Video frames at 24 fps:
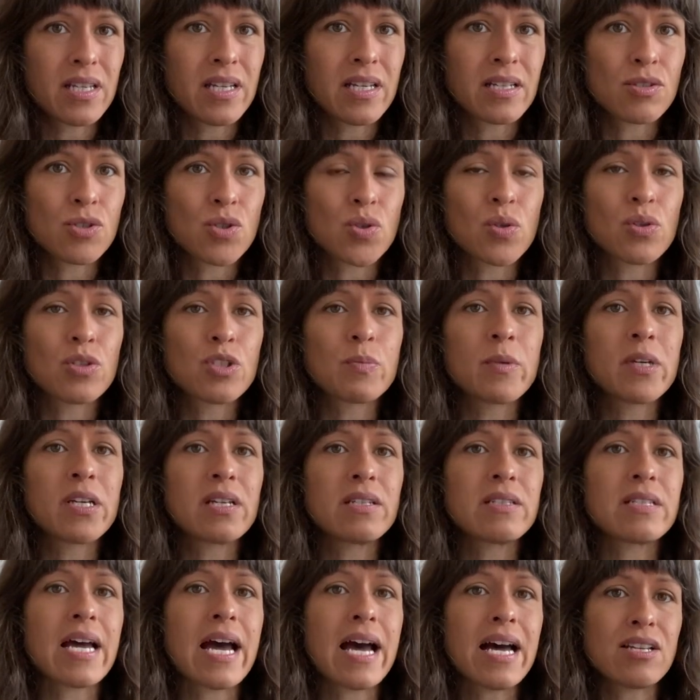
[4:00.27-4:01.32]
insoles,
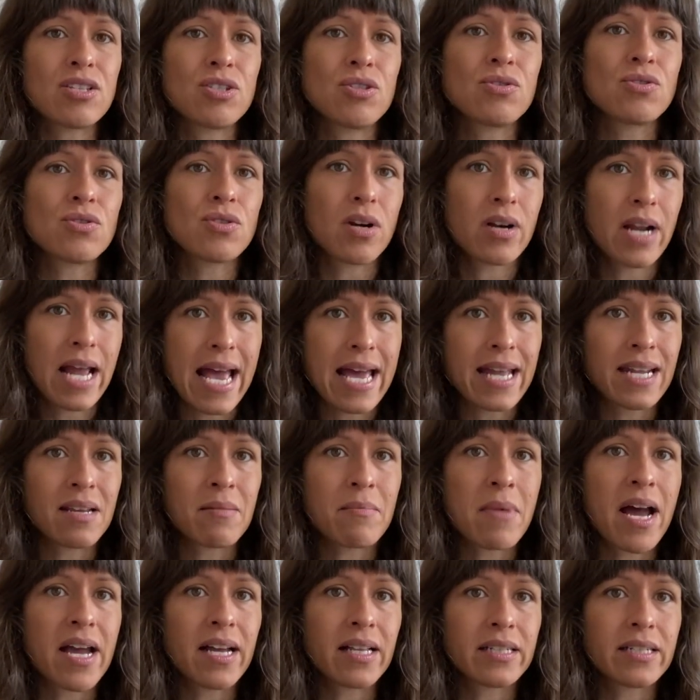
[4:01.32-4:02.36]
because as you start adding
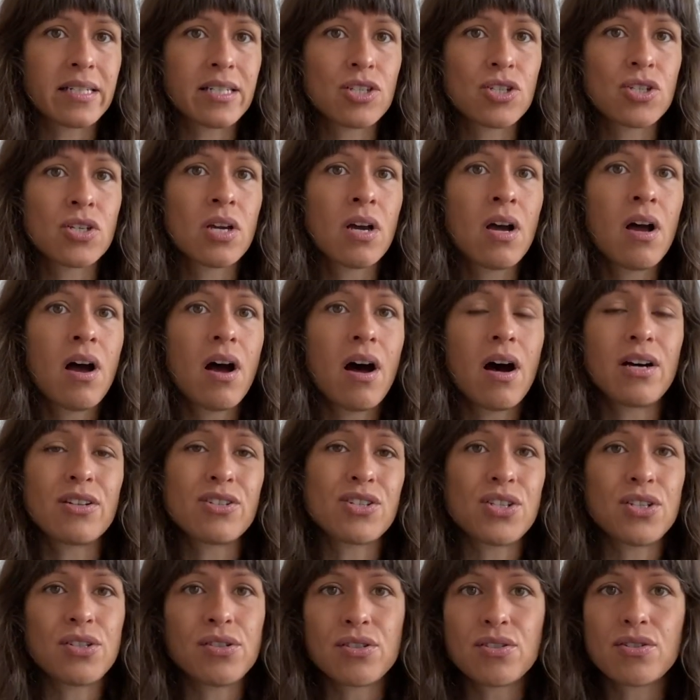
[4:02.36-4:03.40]
mileage
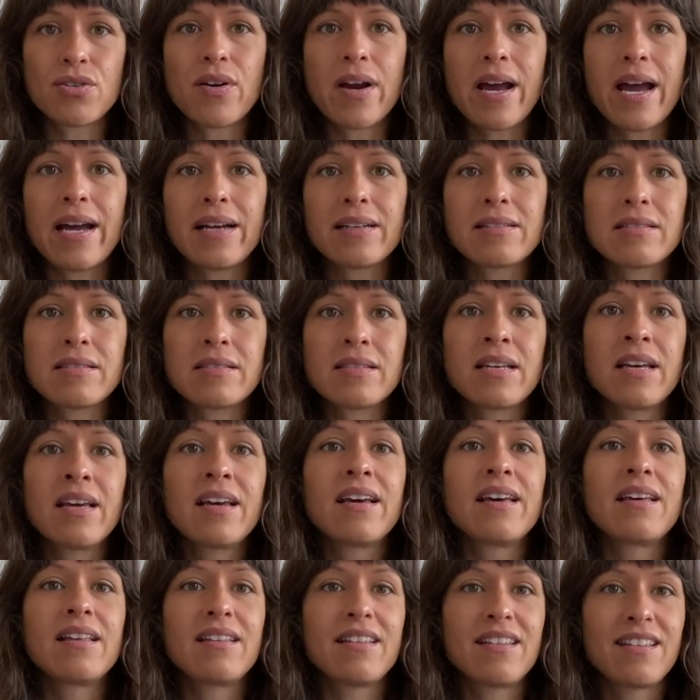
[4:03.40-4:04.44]
onto your tracks,
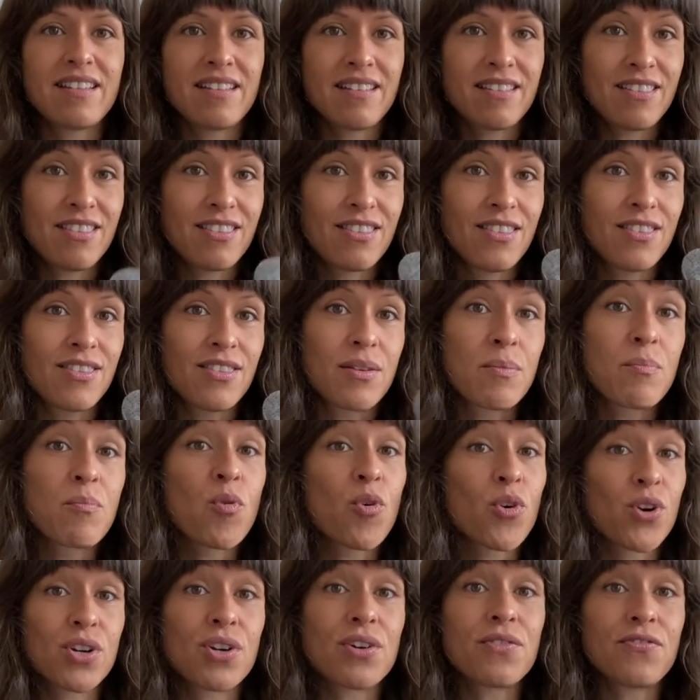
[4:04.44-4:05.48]
the
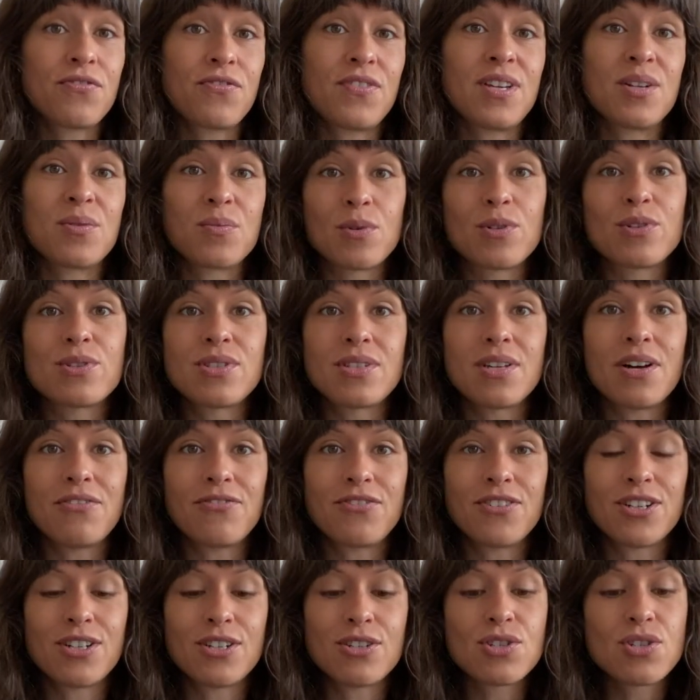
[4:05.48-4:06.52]
more your feet will
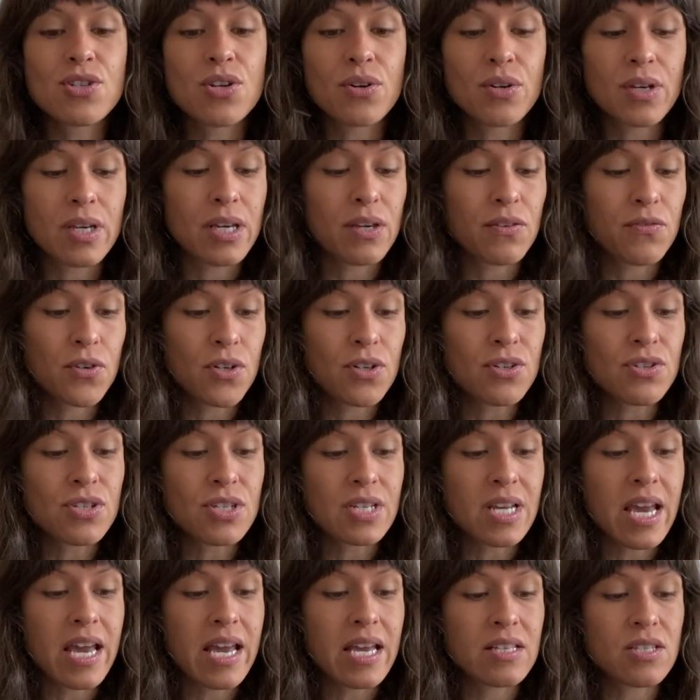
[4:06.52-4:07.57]
suffer. So if your
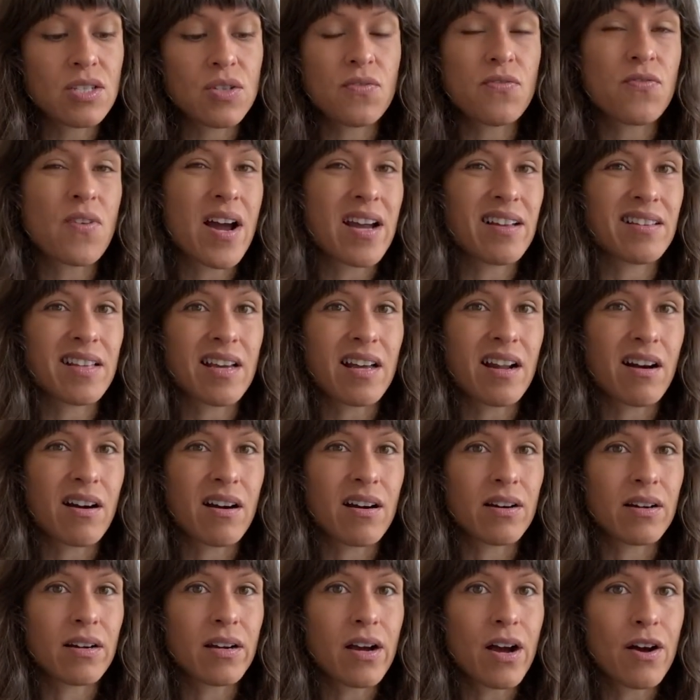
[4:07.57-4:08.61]
skates you find that
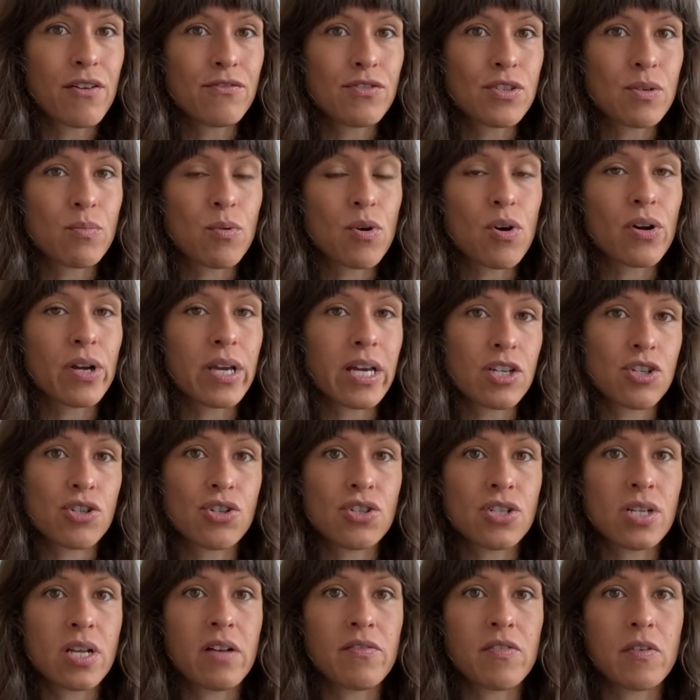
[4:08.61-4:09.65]
are uncomfortable, get
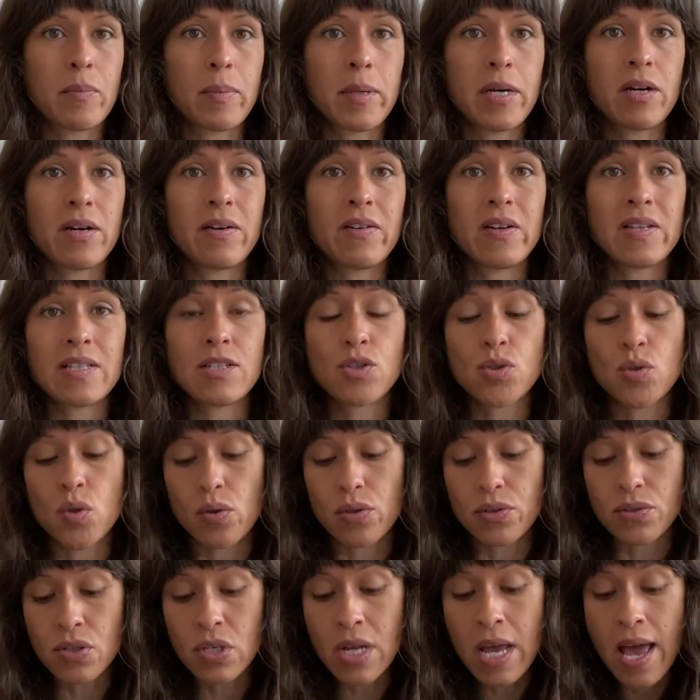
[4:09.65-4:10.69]
yourself a pair of
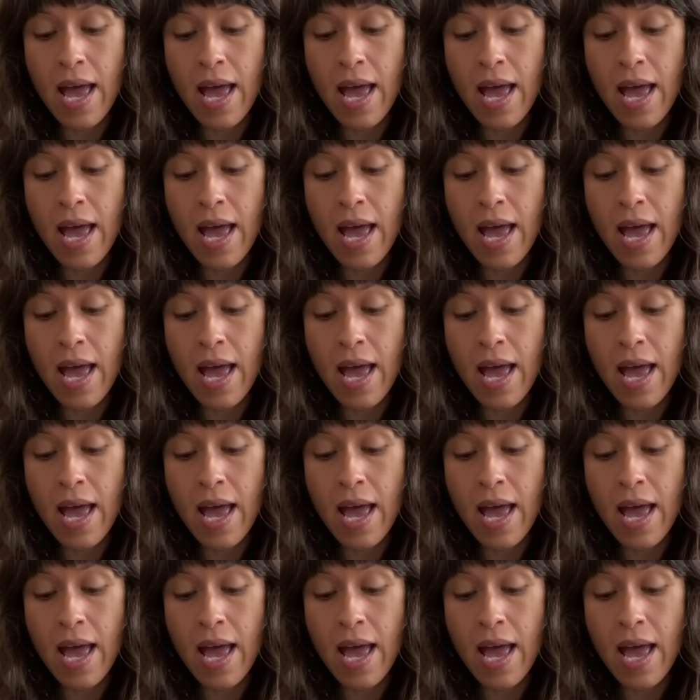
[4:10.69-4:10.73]
insoles.